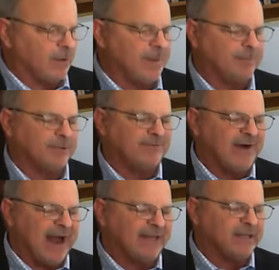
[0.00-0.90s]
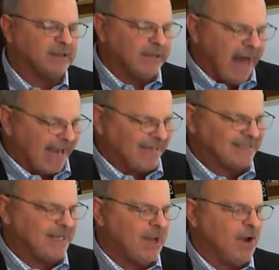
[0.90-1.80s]
that provided light
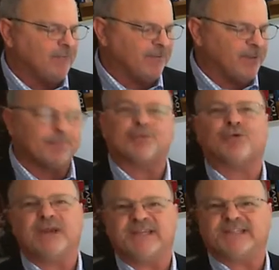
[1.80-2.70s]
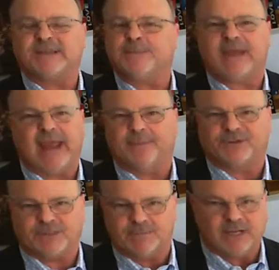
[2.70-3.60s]
for the priest to be able
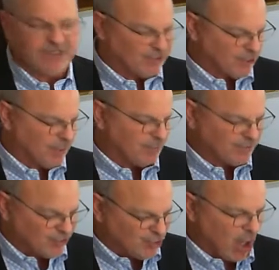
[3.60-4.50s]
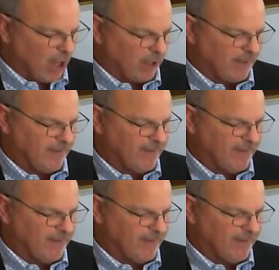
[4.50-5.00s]
to minister. It was dark.